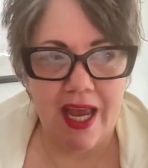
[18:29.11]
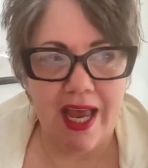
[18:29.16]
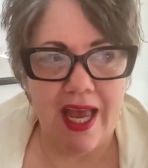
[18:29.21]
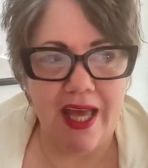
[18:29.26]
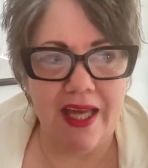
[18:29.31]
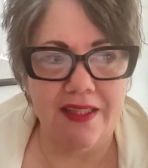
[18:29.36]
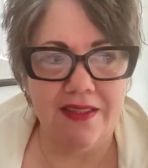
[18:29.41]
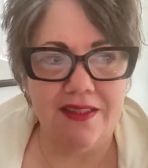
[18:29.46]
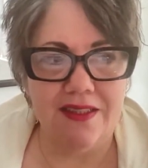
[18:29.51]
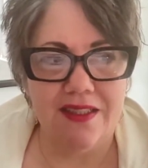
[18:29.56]

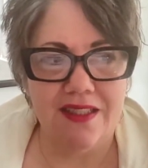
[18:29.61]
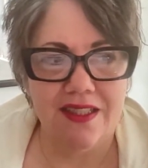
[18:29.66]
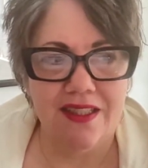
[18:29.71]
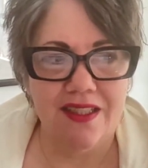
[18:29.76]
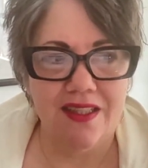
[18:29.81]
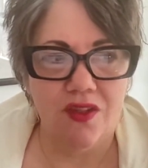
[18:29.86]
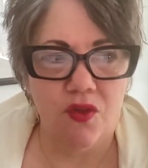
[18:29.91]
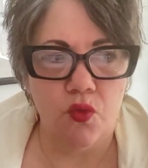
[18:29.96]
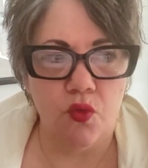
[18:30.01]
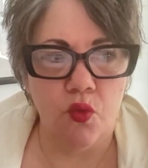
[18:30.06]
and
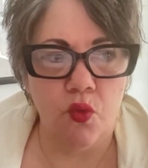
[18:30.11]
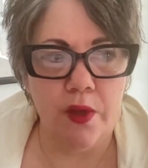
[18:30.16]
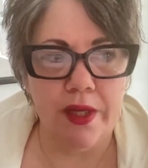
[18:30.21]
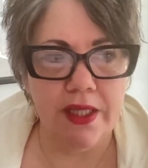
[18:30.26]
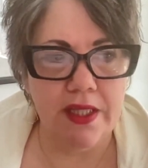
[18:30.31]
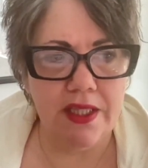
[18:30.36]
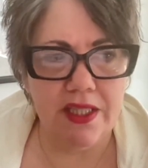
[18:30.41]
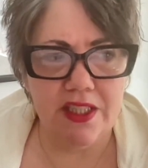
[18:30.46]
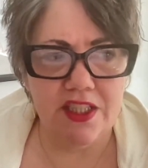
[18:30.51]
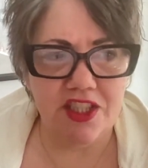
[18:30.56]

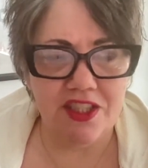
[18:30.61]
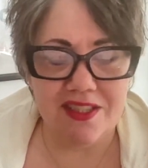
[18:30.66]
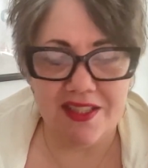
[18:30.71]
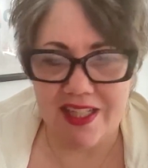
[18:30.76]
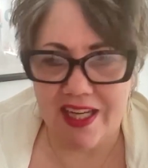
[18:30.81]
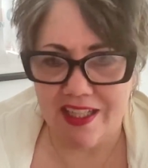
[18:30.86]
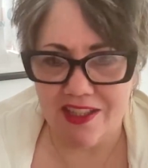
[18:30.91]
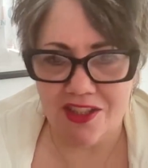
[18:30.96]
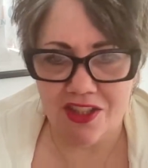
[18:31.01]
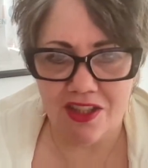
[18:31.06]
really just
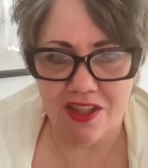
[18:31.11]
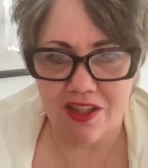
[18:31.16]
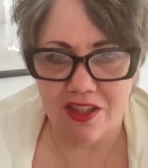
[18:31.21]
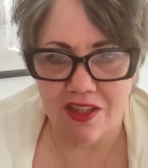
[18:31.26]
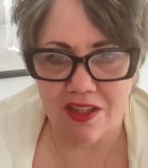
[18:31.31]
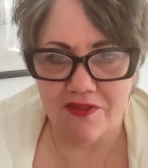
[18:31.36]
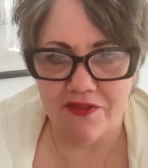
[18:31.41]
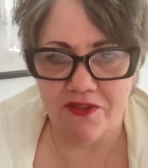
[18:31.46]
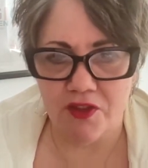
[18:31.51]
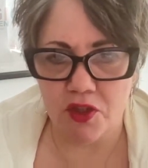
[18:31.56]
saying to
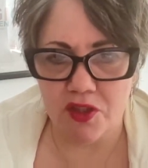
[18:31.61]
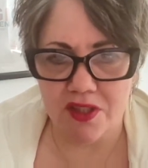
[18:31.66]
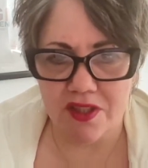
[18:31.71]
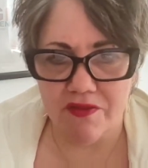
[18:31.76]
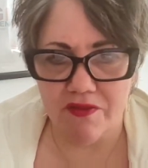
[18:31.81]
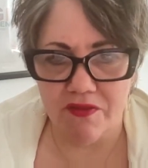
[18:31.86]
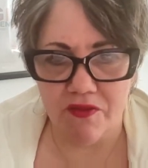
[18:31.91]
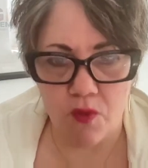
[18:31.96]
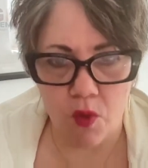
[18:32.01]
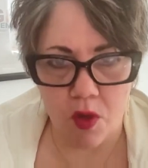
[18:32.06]
her, first
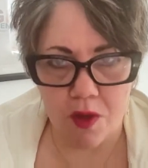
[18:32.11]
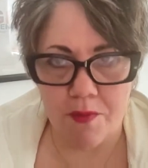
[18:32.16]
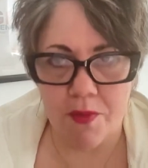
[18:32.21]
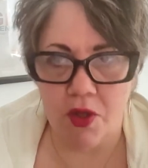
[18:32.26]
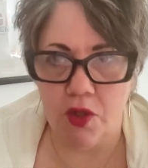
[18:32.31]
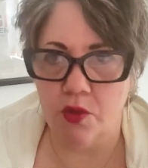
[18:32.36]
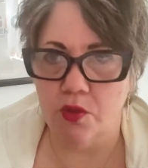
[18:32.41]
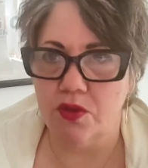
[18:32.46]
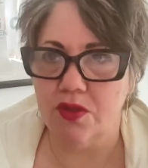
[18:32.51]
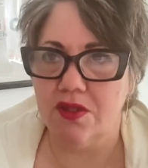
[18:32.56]
and
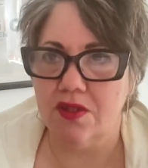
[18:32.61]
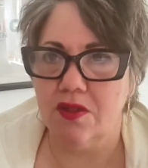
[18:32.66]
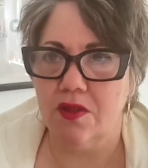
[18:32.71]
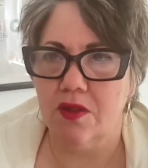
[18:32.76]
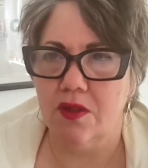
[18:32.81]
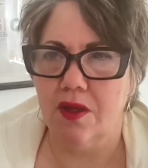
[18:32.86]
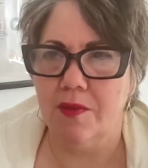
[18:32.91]
foremost,